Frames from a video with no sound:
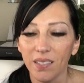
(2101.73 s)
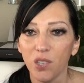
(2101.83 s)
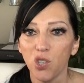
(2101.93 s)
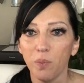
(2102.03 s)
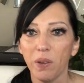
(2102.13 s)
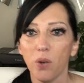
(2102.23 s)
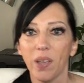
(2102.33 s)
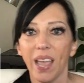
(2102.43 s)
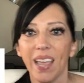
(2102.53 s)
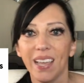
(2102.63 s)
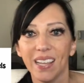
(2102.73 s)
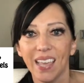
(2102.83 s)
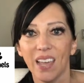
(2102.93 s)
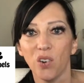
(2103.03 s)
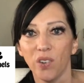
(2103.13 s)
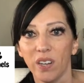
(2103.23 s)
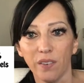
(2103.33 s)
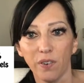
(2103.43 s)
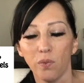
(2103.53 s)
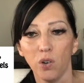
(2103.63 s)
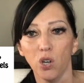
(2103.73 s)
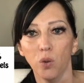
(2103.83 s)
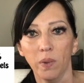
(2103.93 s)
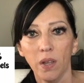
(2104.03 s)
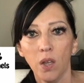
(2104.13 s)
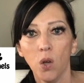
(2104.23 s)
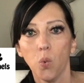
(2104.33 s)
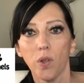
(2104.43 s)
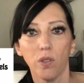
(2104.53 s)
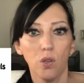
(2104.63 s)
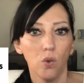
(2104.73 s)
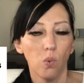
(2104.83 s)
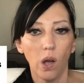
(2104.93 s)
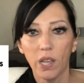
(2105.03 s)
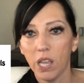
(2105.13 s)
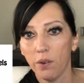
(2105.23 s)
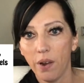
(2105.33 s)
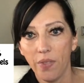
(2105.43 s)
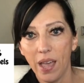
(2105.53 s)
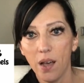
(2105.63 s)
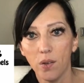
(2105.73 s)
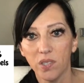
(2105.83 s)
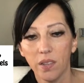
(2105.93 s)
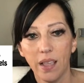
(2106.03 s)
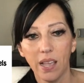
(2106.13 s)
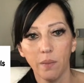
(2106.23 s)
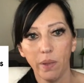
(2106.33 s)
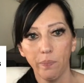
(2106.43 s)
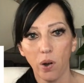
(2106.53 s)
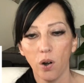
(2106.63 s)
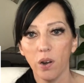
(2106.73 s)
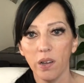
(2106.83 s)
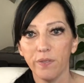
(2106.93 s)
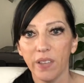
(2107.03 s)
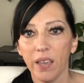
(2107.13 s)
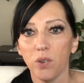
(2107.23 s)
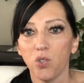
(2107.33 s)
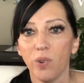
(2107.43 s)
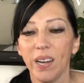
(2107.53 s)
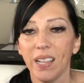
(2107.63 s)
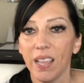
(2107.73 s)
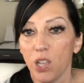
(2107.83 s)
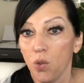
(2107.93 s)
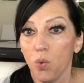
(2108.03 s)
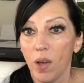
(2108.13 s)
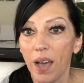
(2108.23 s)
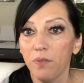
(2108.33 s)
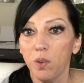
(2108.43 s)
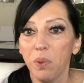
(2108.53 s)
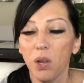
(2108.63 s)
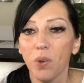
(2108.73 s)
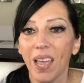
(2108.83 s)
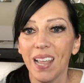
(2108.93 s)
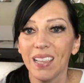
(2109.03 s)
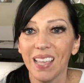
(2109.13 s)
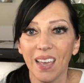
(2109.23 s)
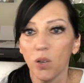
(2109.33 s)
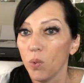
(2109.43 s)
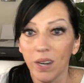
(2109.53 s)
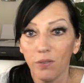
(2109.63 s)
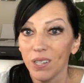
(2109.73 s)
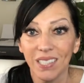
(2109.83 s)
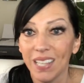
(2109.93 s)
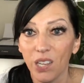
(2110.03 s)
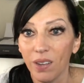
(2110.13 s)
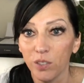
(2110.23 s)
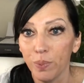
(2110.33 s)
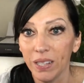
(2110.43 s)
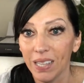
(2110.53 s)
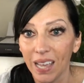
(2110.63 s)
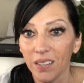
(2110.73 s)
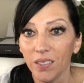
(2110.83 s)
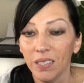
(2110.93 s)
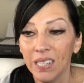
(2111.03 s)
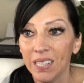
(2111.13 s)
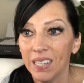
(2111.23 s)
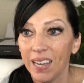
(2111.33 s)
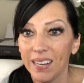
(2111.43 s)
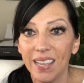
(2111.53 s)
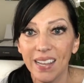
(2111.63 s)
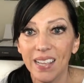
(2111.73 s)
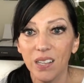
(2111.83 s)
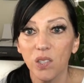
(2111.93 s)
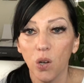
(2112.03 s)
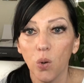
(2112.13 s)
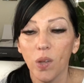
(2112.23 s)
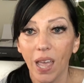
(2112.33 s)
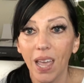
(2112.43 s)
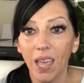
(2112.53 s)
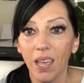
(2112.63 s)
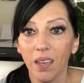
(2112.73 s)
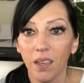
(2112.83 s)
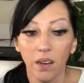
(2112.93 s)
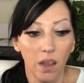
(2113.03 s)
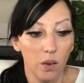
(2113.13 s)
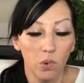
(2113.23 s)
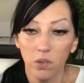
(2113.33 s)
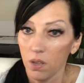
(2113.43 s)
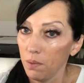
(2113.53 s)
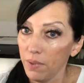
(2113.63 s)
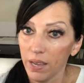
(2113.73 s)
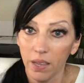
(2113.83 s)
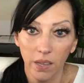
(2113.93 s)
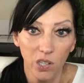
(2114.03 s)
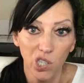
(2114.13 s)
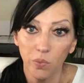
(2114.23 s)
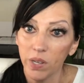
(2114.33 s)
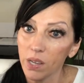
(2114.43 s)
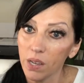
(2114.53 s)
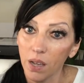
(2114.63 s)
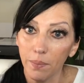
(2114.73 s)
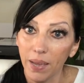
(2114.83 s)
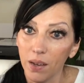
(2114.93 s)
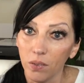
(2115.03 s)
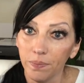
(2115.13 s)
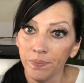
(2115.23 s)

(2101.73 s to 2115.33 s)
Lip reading: They should be okay in a kennel in a different room with you walking around the house, and that could be part of kennel training. Like, you have to be okay in the kennel. Whenever I say you have to be in the kennel, and it is okay, and I will come back and get you when you can come out.